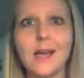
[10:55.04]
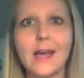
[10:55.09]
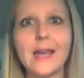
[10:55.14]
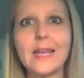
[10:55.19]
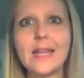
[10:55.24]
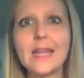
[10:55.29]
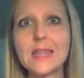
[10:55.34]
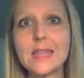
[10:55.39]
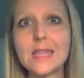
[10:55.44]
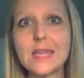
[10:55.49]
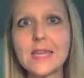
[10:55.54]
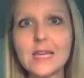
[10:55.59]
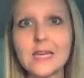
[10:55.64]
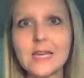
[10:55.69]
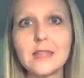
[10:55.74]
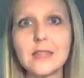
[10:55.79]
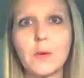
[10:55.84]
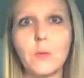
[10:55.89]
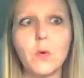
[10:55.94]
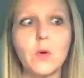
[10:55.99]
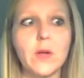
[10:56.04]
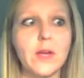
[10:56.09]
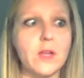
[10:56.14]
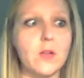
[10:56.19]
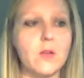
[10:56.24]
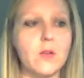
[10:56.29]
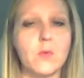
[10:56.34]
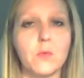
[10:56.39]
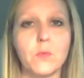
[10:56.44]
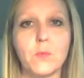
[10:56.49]
Anything that will get
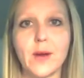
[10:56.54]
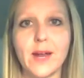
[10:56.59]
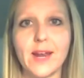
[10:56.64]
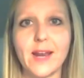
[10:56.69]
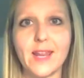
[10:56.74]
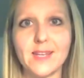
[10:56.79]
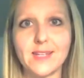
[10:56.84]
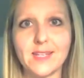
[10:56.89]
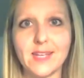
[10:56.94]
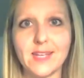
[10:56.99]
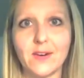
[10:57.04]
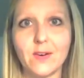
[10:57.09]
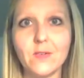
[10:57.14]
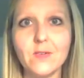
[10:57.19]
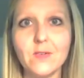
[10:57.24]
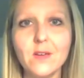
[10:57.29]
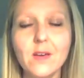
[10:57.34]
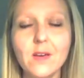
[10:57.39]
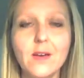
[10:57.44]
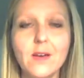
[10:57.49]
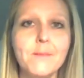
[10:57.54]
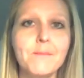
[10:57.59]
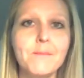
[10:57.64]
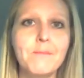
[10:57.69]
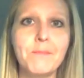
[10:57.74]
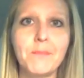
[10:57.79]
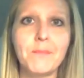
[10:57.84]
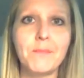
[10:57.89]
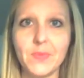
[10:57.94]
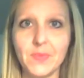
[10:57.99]
you to write it down,
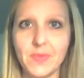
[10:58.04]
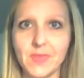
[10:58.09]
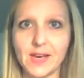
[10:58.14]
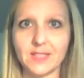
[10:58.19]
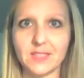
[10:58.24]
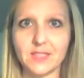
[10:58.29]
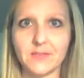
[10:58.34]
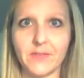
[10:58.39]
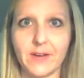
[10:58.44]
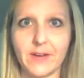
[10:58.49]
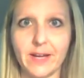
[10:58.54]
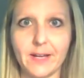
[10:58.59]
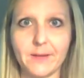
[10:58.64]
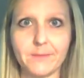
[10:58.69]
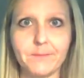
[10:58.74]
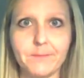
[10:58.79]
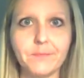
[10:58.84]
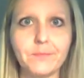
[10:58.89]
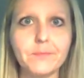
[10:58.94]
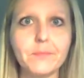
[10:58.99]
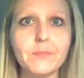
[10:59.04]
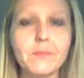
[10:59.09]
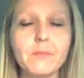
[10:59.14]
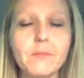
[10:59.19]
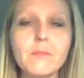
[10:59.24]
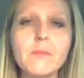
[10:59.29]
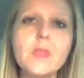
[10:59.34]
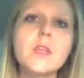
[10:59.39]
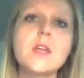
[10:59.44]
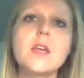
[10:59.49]
that's fine.
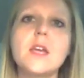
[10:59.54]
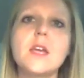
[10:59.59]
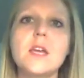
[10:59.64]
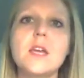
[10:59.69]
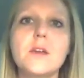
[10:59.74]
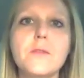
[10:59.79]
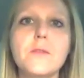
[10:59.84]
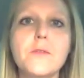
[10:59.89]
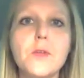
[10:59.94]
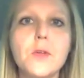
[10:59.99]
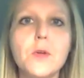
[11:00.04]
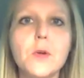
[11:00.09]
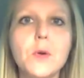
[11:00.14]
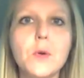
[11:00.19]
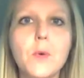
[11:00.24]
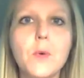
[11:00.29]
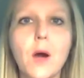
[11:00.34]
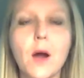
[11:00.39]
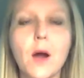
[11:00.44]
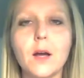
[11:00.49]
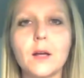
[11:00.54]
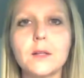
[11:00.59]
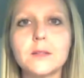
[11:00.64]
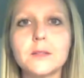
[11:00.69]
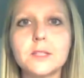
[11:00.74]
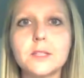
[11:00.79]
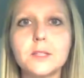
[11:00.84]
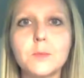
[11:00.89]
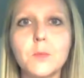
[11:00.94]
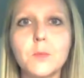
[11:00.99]
If you a
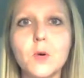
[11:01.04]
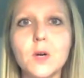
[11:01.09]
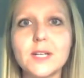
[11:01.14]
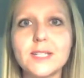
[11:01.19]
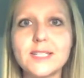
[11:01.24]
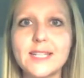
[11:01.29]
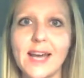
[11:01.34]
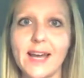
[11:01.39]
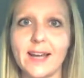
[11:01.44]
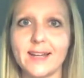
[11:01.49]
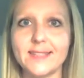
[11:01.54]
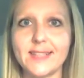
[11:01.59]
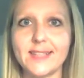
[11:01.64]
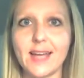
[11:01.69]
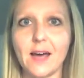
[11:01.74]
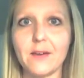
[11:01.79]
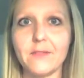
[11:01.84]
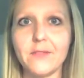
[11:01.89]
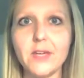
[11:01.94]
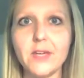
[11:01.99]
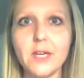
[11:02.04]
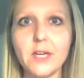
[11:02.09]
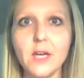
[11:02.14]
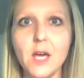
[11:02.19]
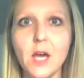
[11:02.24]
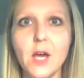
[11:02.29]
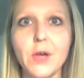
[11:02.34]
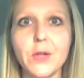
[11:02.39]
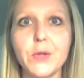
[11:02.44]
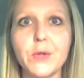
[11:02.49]
little more tech savvy,
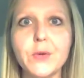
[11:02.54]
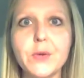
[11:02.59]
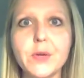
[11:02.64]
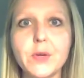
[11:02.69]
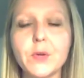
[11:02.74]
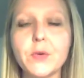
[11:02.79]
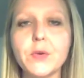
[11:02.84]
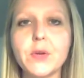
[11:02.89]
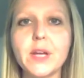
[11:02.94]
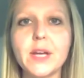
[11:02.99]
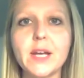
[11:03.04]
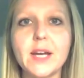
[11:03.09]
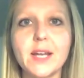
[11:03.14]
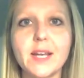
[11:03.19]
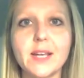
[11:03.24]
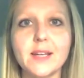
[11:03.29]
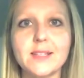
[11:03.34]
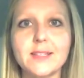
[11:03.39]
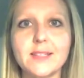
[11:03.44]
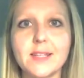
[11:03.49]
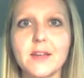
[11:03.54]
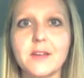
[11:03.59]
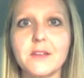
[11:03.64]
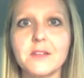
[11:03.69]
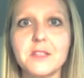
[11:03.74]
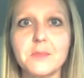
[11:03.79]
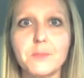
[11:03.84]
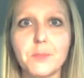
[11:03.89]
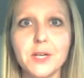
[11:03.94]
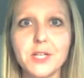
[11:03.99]
you can create an
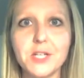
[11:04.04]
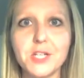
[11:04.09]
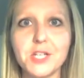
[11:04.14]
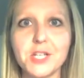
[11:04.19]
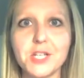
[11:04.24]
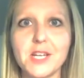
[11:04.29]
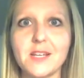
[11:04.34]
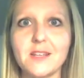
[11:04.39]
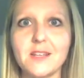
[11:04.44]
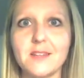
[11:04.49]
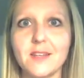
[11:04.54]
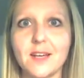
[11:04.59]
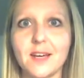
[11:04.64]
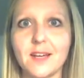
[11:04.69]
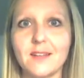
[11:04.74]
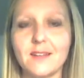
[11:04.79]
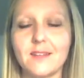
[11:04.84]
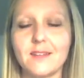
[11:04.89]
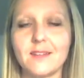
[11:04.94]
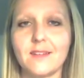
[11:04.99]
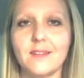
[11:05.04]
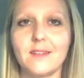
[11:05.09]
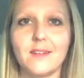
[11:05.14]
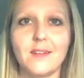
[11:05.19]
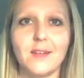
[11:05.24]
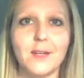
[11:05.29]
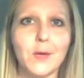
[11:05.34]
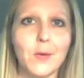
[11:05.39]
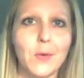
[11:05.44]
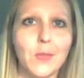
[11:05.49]
Excel spreadsheet. That's
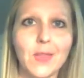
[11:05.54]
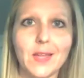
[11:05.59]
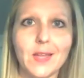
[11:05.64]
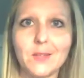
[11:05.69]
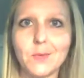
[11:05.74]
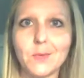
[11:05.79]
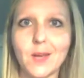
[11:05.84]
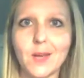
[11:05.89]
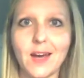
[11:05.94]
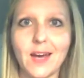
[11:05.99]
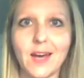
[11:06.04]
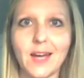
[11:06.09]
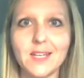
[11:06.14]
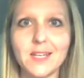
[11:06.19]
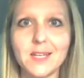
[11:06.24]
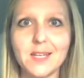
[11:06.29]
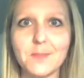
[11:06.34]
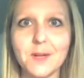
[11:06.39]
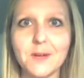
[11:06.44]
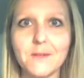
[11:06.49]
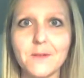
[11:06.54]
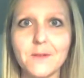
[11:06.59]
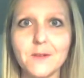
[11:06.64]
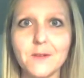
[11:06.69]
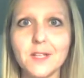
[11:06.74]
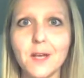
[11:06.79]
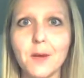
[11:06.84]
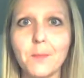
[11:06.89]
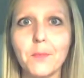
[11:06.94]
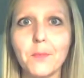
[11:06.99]
what I did my
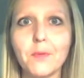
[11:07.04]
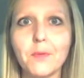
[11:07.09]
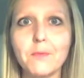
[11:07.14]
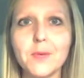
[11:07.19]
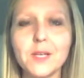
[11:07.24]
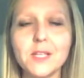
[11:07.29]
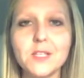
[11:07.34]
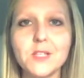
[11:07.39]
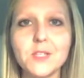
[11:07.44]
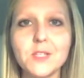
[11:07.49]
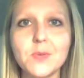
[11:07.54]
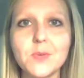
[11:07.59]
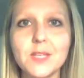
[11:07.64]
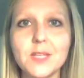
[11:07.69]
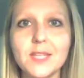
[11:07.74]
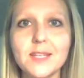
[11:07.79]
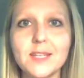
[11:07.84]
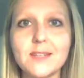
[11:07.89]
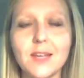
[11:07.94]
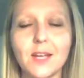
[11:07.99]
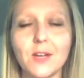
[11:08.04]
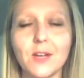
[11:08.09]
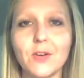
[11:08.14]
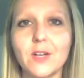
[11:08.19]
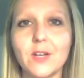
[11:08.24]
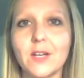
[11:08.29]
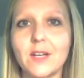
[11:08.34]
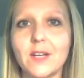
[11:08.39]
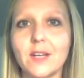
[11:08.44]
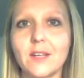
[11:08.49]
first couple of months doing this. I
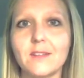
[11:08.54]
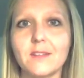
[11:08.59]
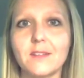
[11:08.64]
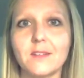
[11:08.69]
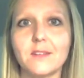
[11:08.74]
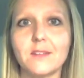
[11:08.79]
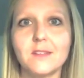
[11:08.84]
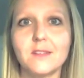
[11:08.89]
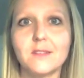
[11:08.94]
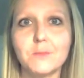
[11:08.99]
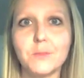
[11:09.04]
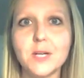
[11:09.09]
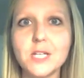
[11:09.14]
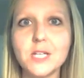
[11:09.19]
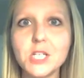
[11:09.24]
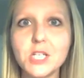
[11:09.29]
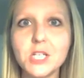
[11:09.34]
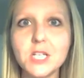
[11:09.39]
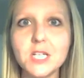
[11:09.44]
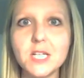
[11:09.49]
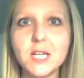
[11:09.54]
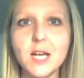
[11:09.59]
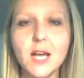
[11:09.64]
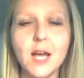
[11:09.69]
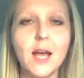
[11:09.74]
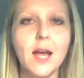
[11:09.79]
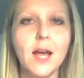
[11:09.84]
created an Excel spreadsheet.